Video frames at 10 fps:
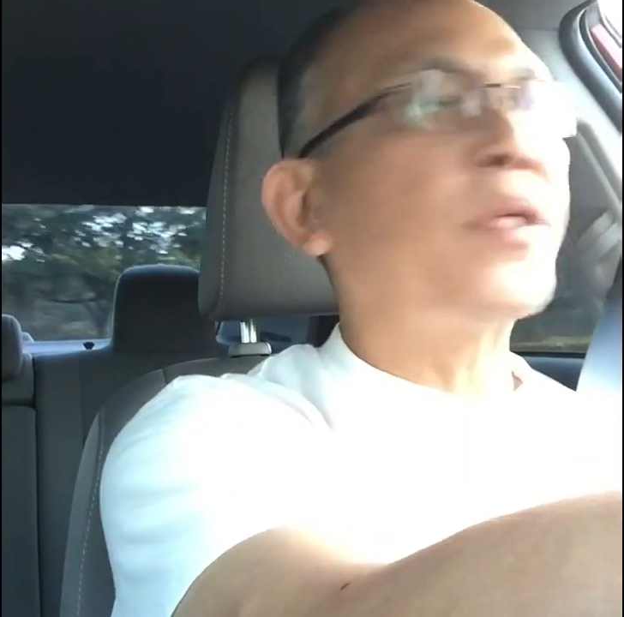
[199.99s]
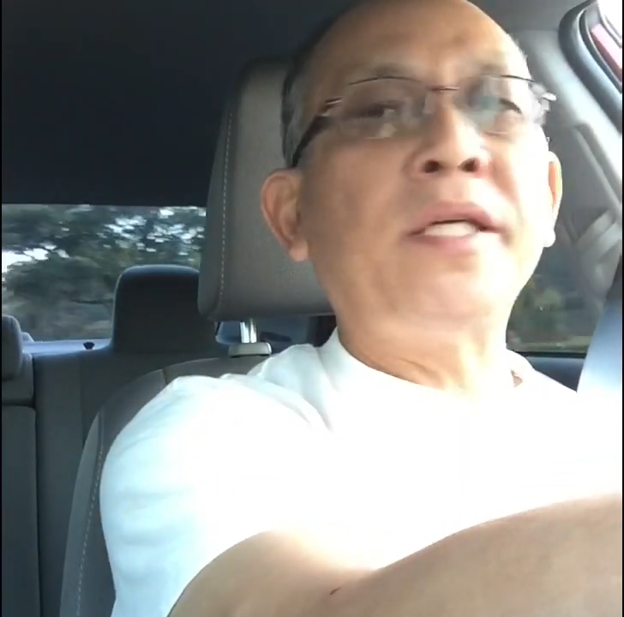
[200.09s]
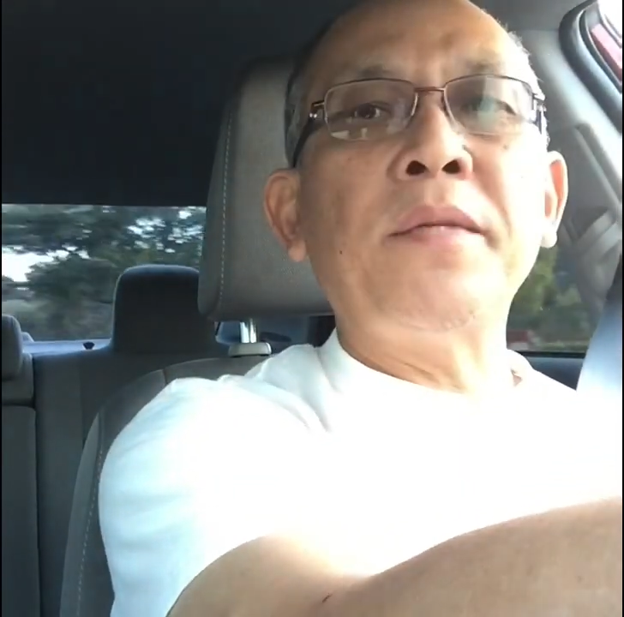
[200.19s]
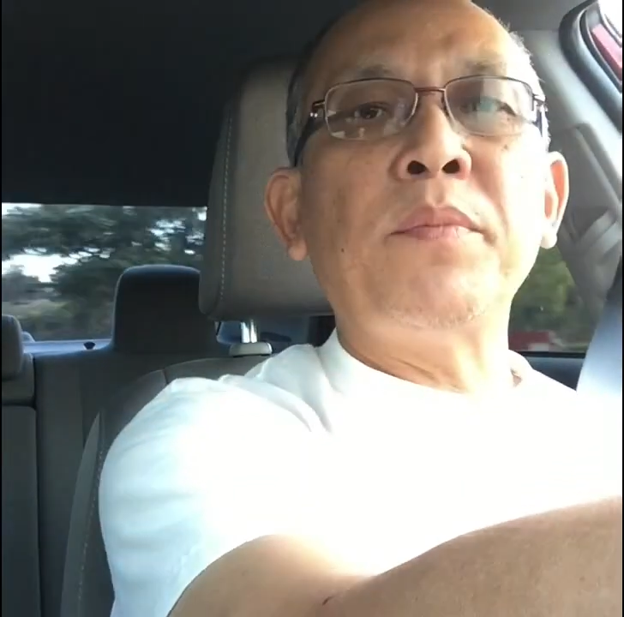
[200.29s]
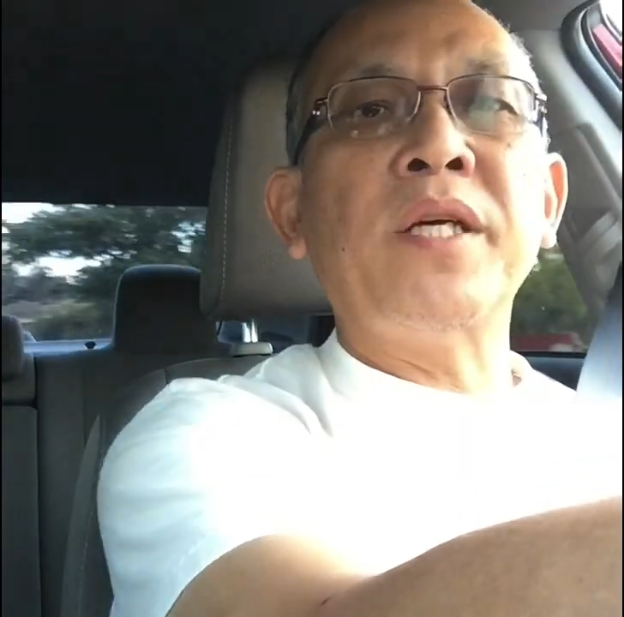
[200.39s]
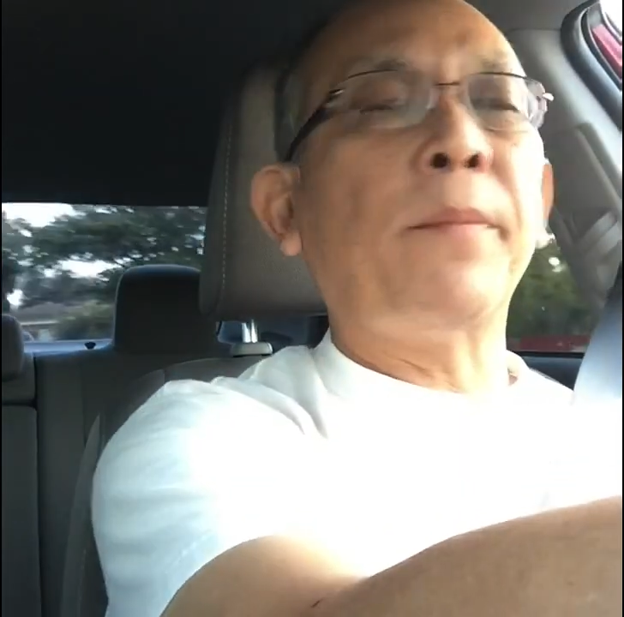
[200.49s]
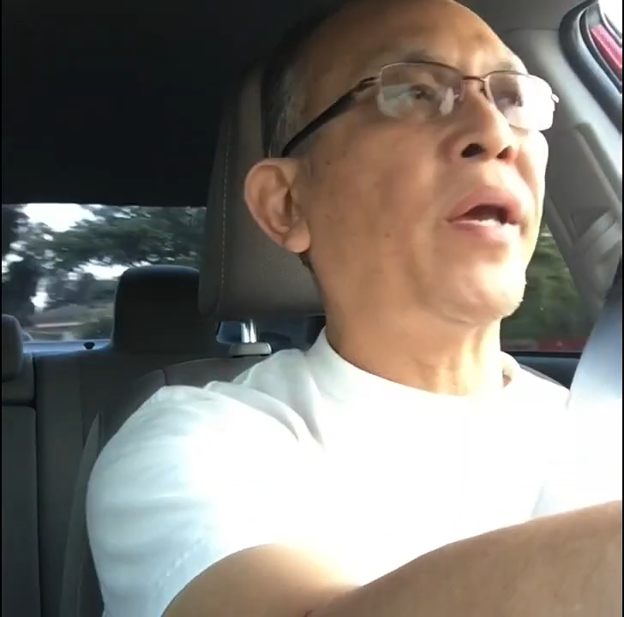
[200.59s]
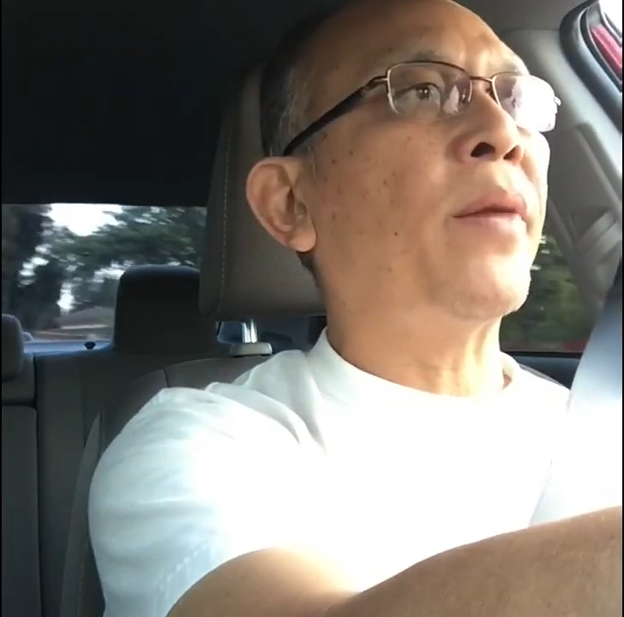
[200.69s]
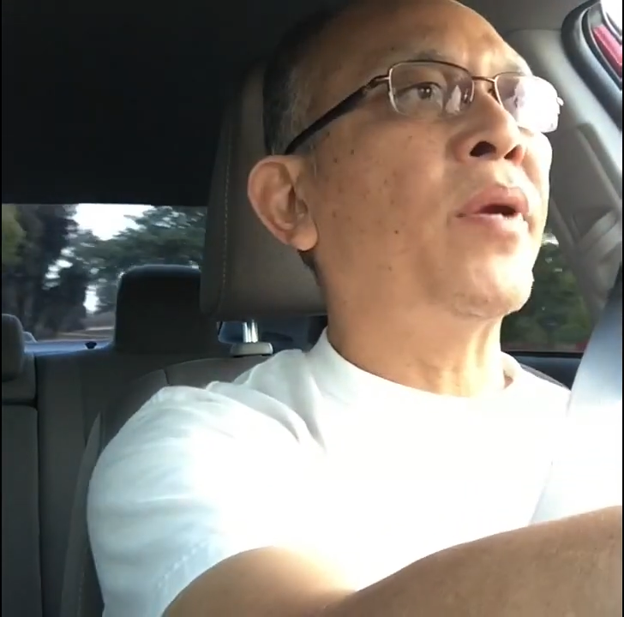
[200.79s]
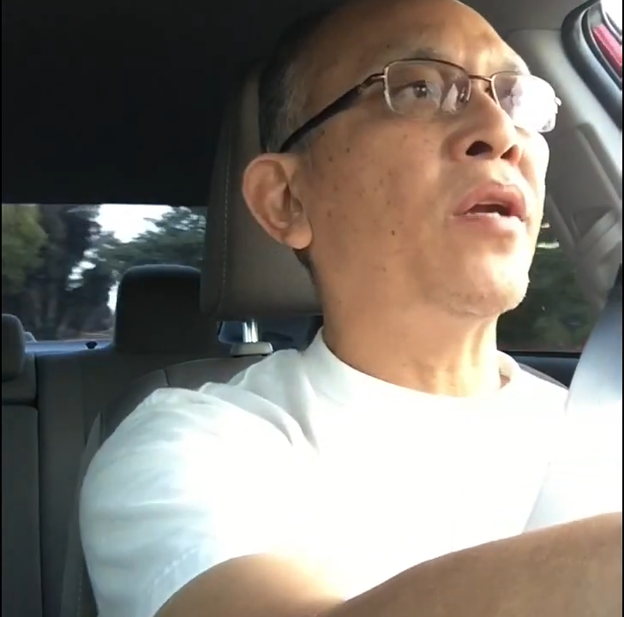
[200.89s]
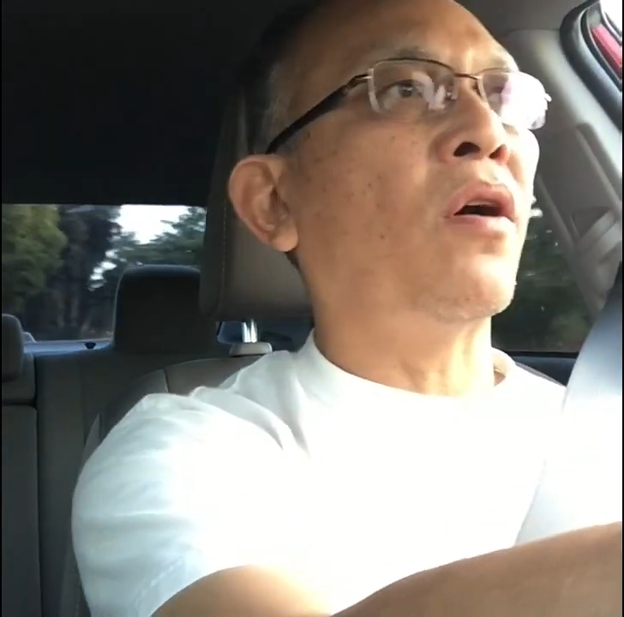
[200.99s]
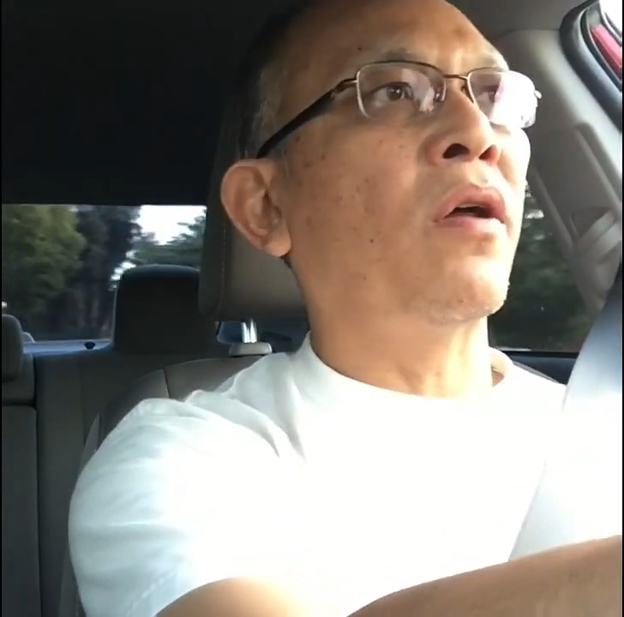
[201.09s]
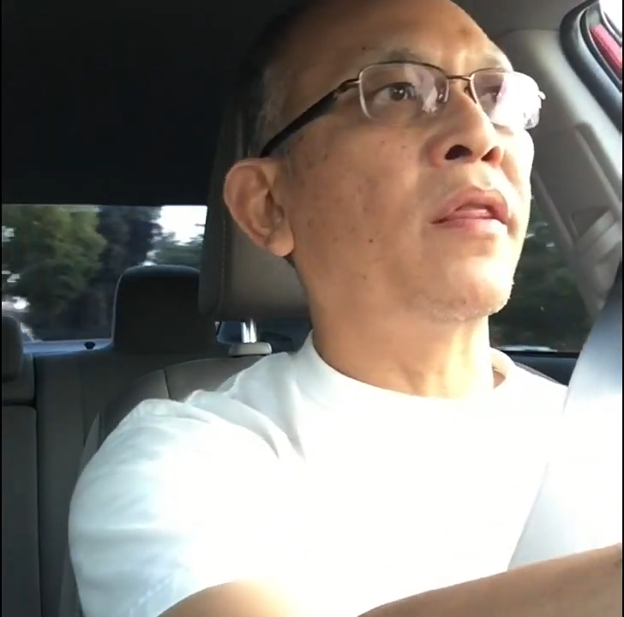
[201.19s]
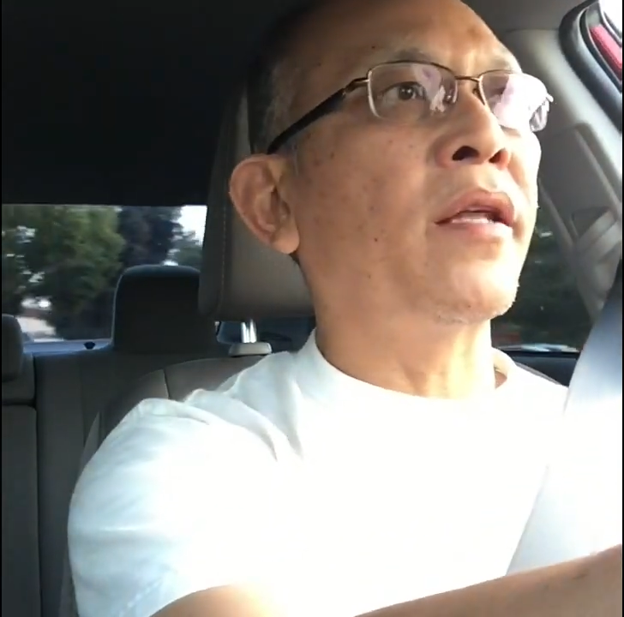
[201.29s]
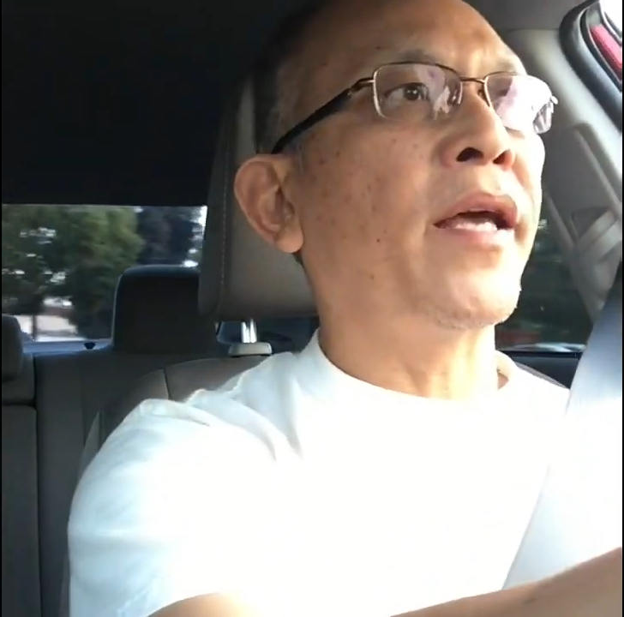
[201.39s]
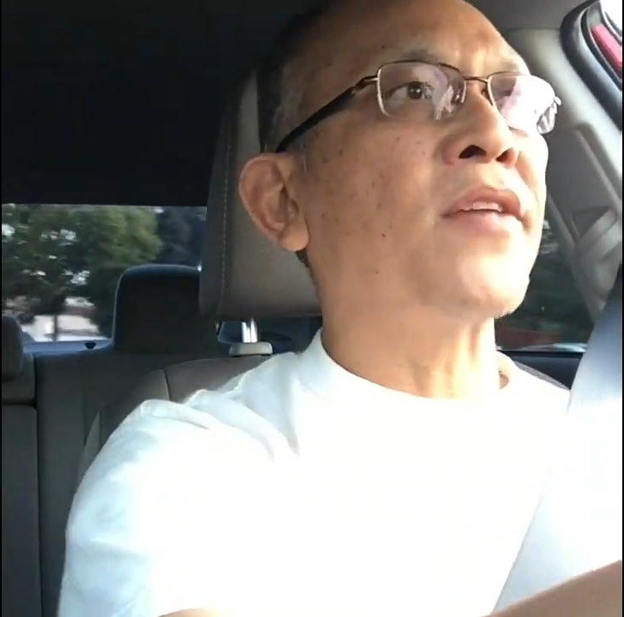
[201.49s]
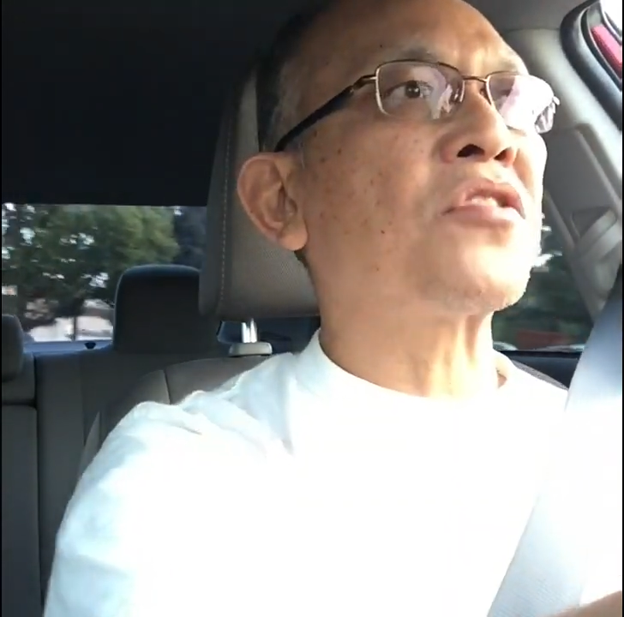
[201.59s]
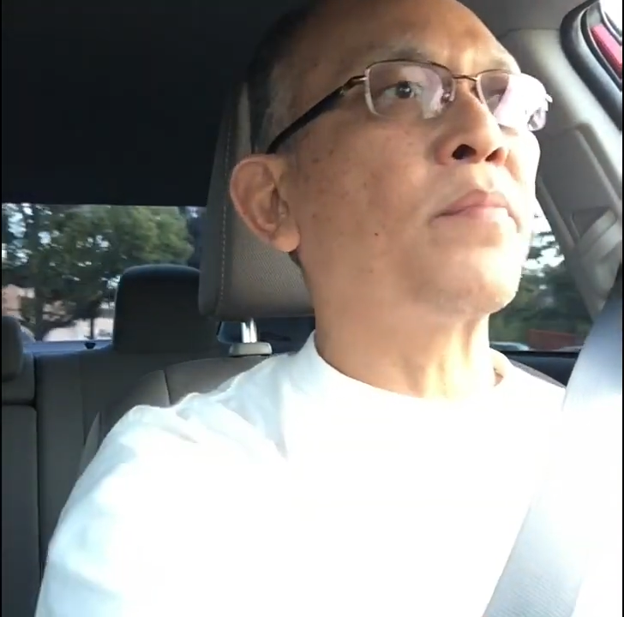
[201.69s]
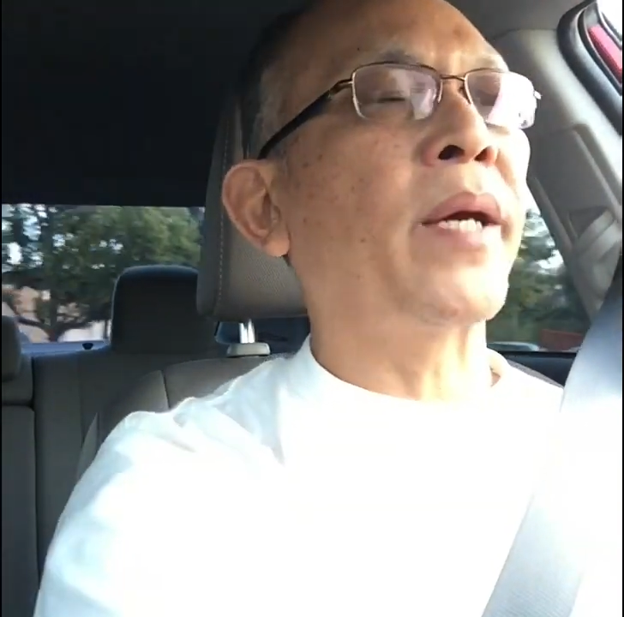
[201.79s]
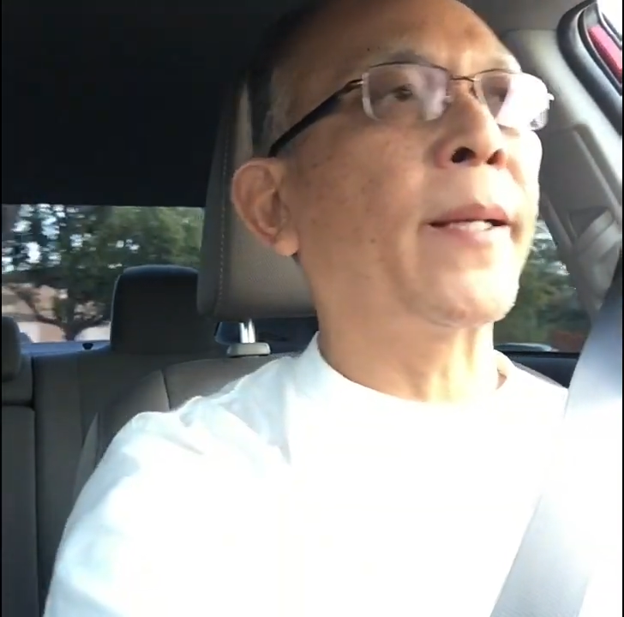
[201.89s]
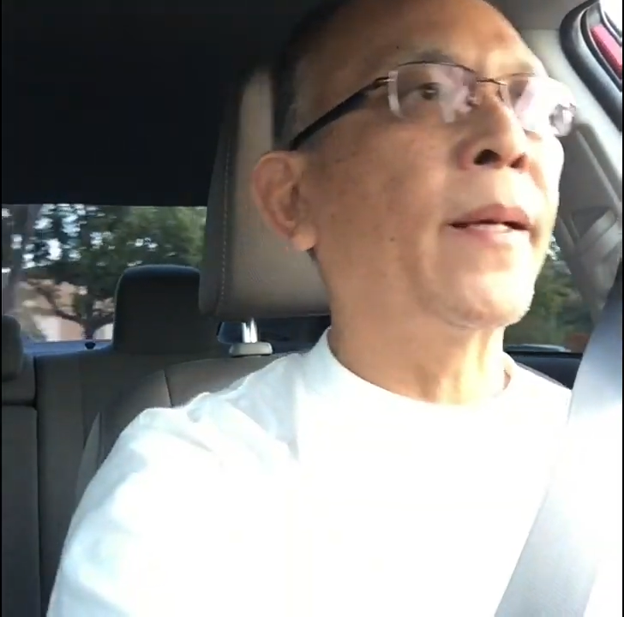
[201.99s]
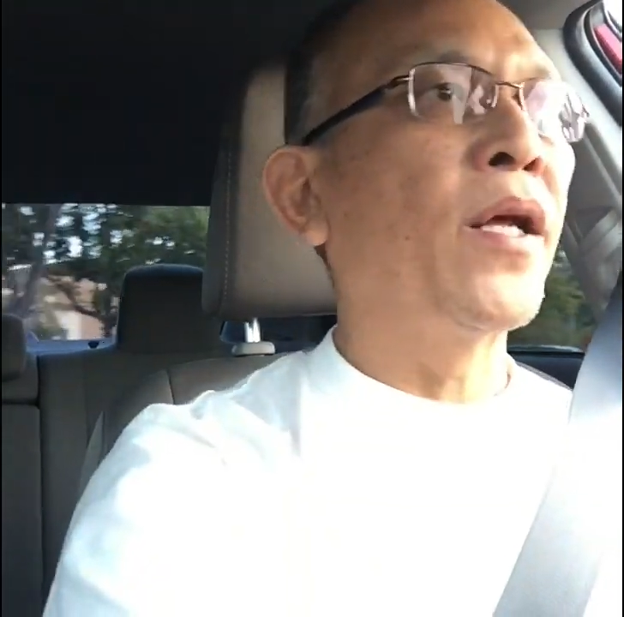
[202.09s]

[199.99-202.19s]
give me a payment on the estimate,